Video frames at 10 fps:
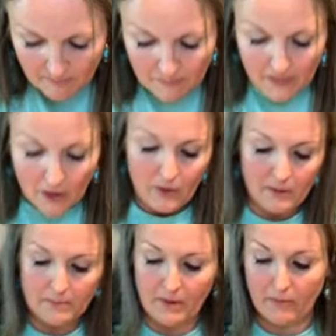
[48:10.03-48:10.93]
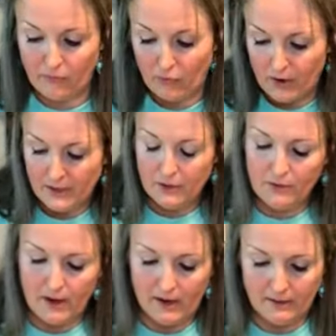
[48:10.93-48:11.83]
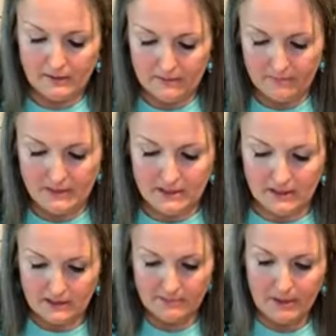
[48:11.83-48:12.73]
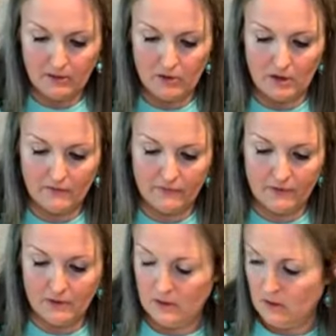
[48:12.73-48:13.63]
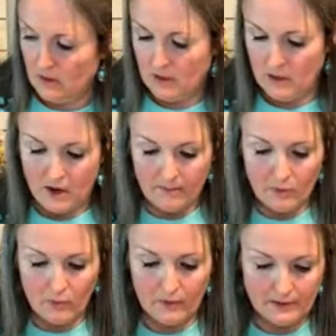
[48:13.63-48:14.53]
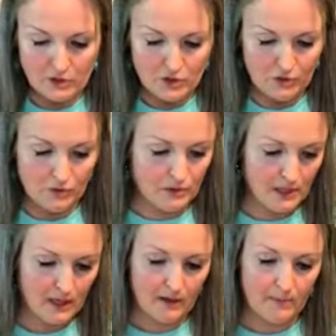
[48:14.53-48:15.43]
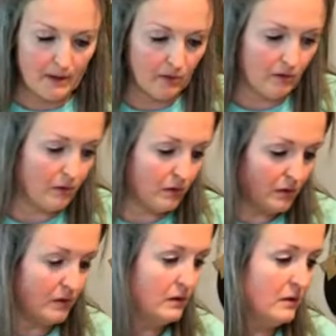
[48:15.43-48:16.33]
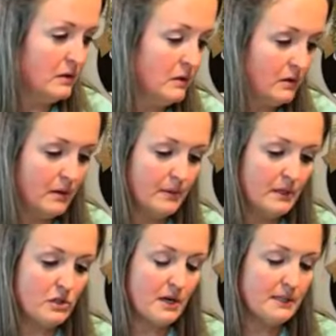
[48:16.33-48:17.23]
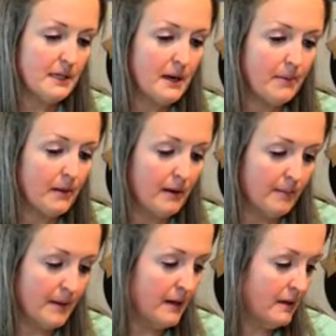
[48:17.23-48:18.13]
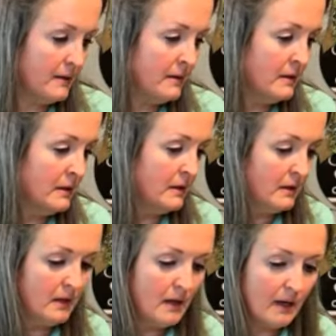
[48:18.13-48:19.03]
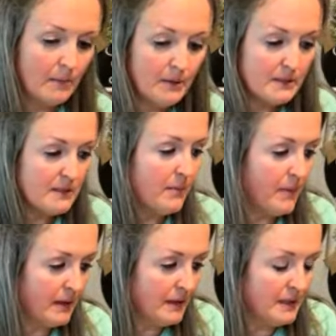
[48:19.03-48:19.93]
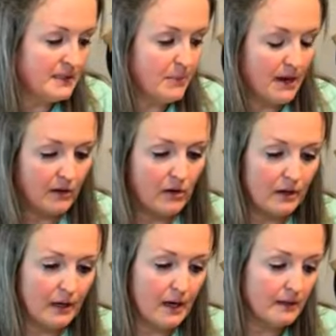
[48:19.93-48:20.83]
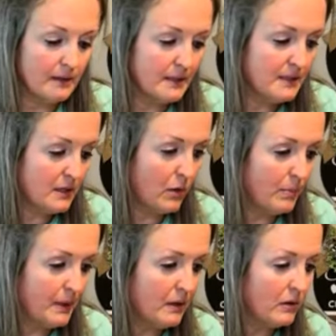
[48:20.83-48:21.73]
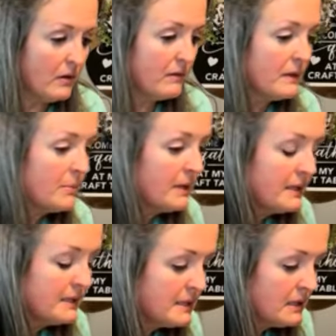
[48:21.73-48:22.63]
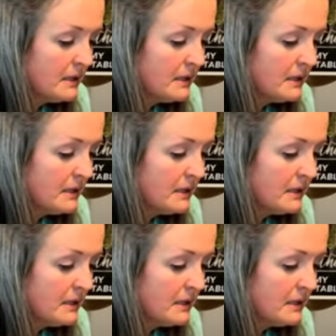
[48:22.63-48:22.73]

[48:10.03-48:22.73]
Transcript: Okay, but before I do that, let me take this back off. I'm going to take my little, I'm going to dress it up a little bit. I got to put some of my lids back on. I got lids open all over the place.